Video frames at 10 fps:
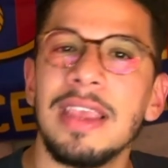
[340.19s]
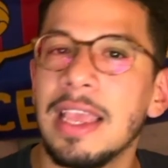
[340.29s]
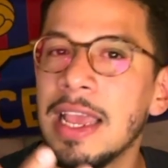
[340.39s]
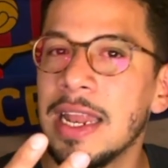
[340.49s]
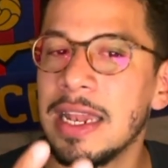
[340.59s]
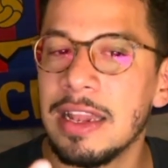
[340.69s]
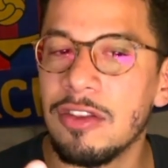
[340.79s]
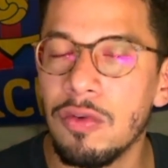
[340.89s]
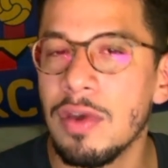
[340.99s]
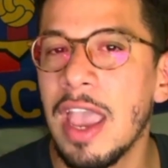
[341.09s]
in
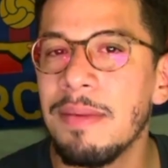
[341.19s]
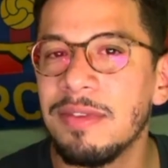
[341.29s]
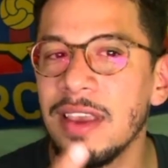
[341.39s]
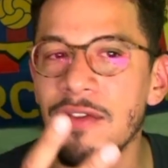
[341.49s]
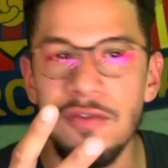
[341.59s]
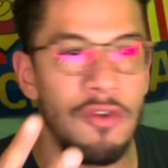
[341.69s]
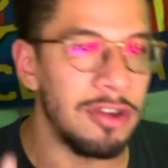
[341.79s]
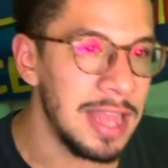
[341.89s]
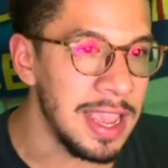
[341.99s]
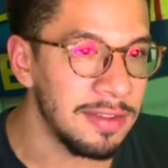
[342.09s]
2 games in 4
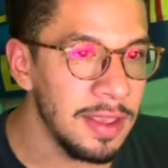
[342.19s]
days.